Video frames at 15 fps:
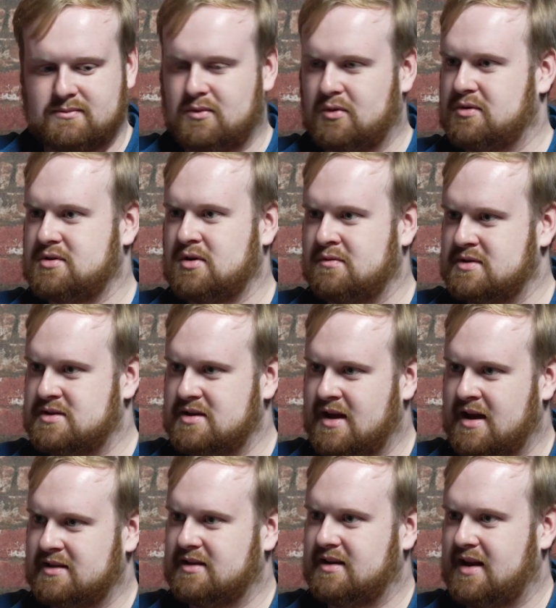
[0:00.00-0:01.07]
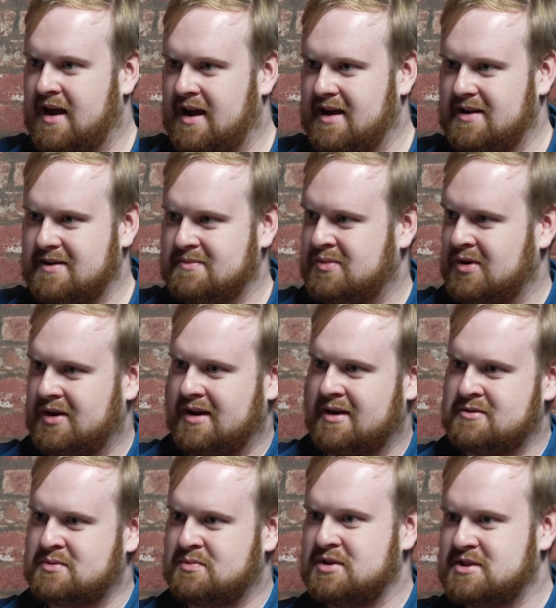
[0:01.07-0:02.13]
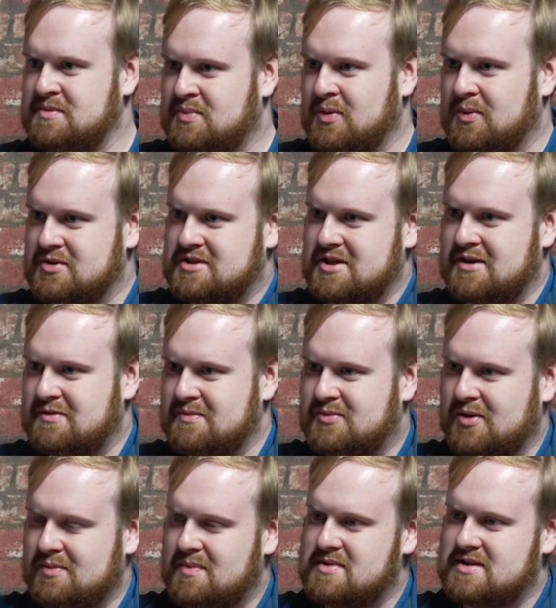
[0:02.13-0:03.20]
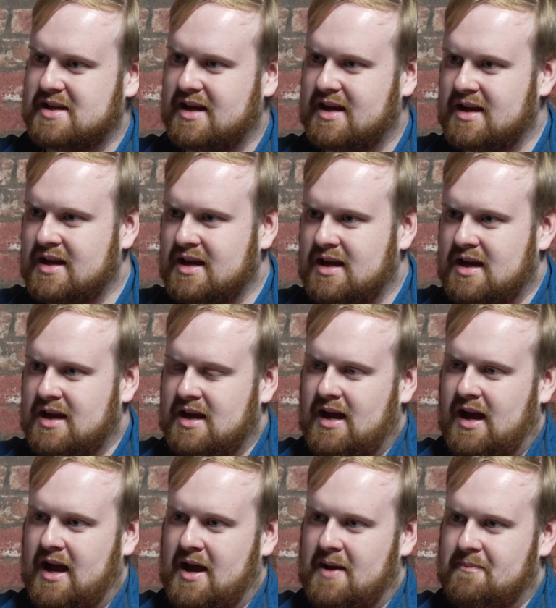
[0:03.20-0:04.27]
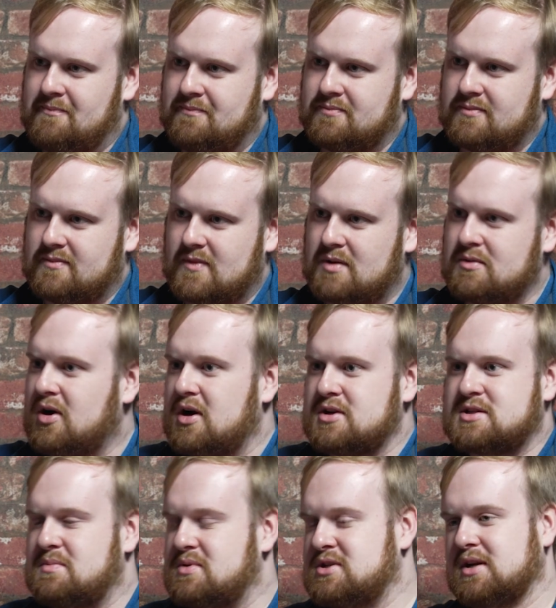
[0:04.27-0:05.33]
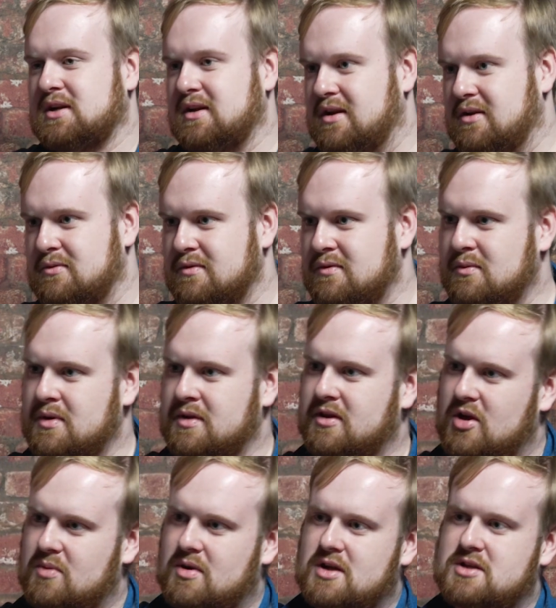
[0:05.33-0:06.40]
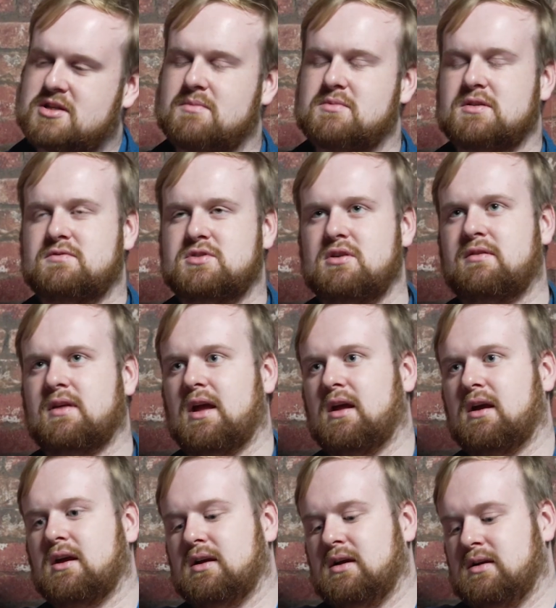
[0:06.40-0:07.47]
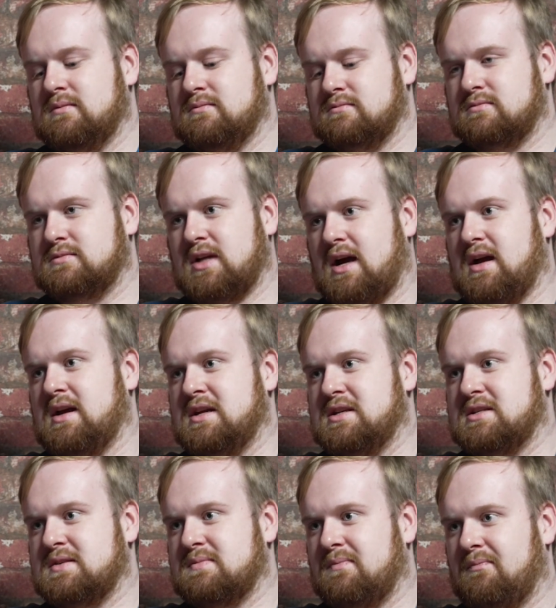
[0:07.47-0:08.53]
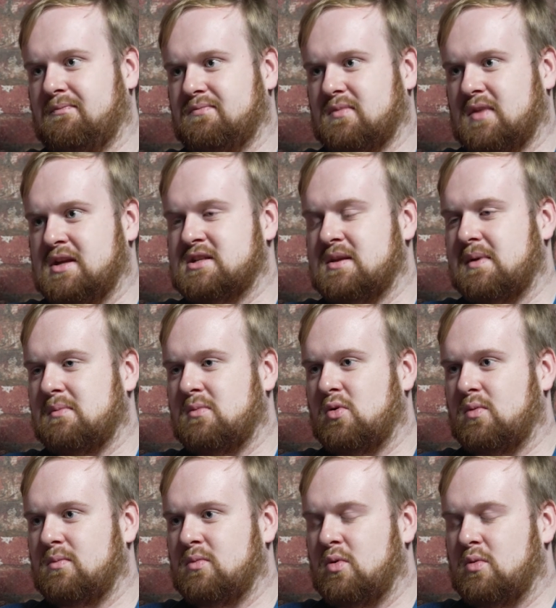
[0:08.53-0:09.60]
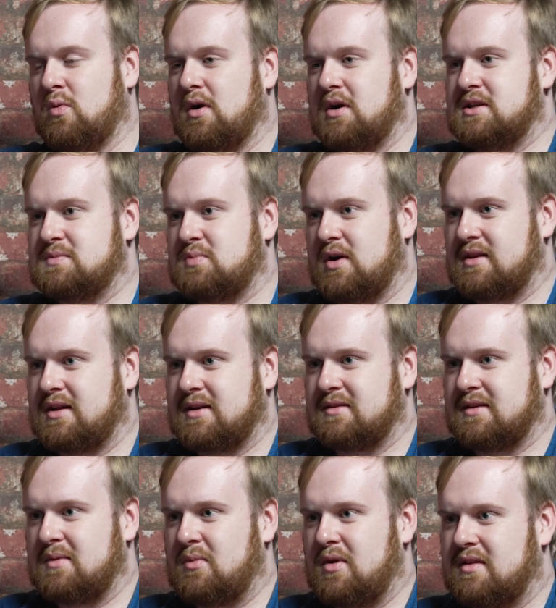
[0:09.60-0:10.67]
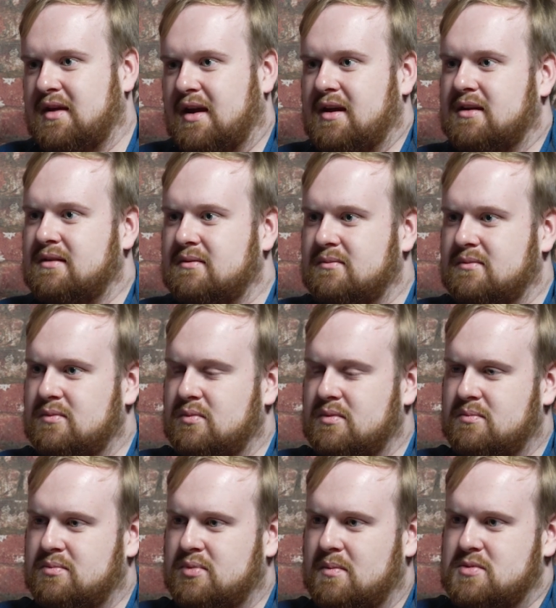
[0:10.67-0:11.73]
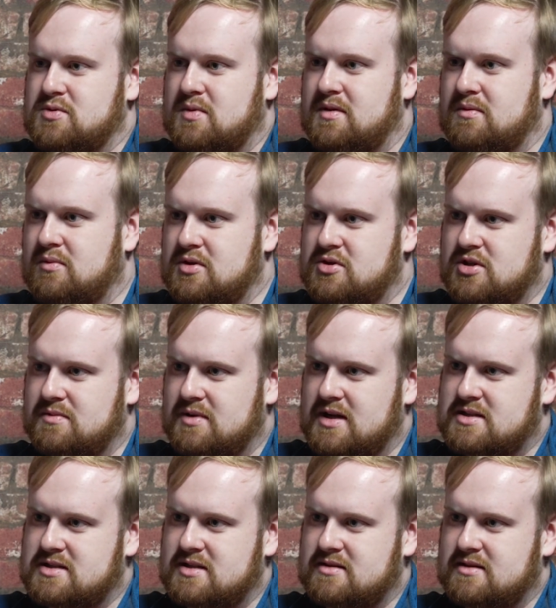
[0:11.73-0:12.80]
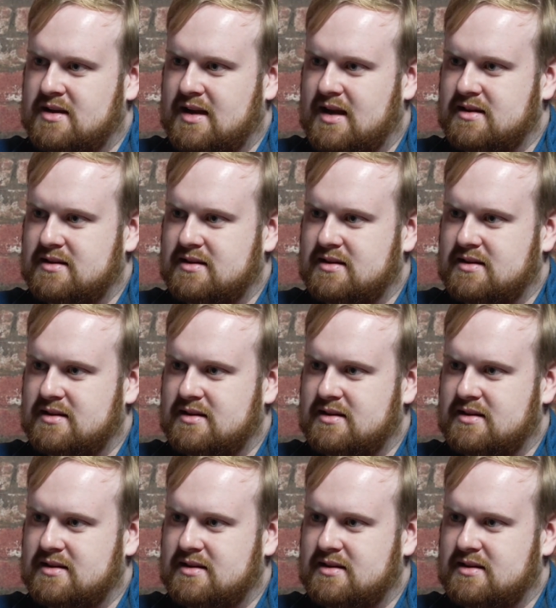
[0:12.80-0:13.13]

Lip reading: obviously athlete A bringing out with support staff and problems there. I'm not asking particularly with you, but in terms of, do you think that is something more widespread than we think? Problems with gymnasts and